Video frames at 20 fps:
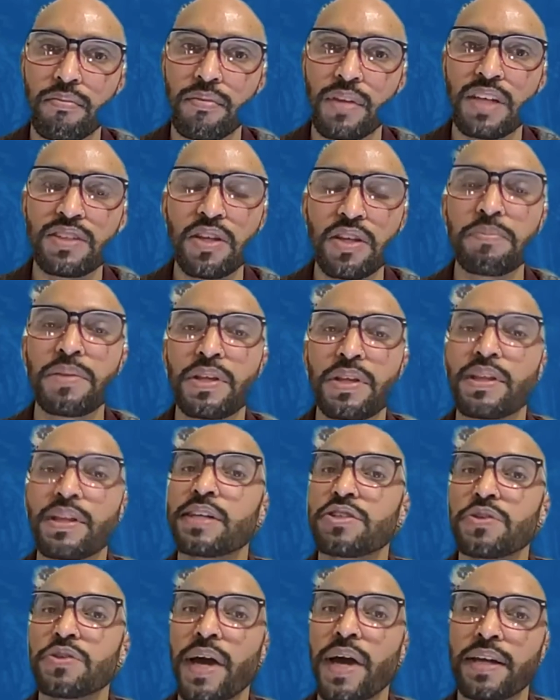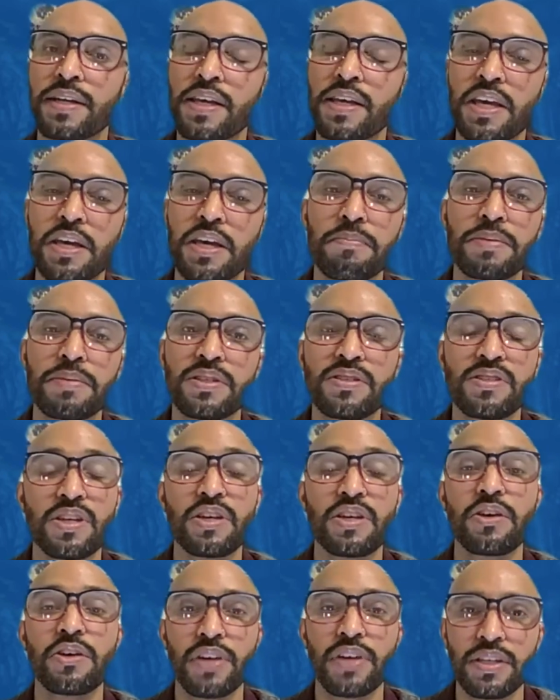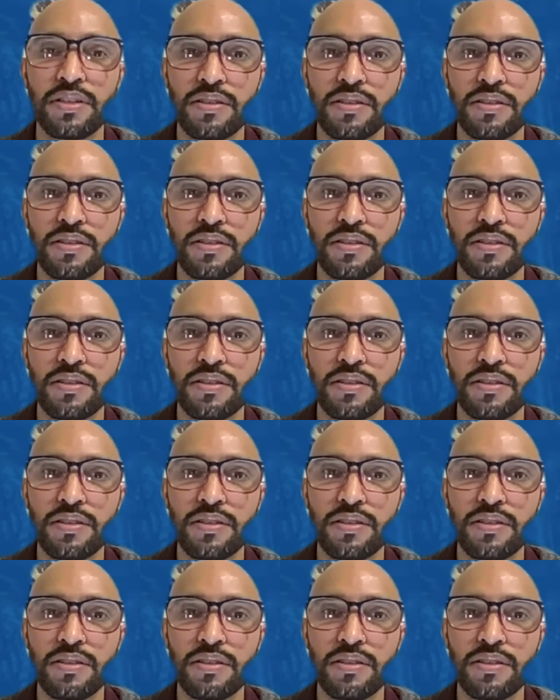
Something that you had to keep a secret.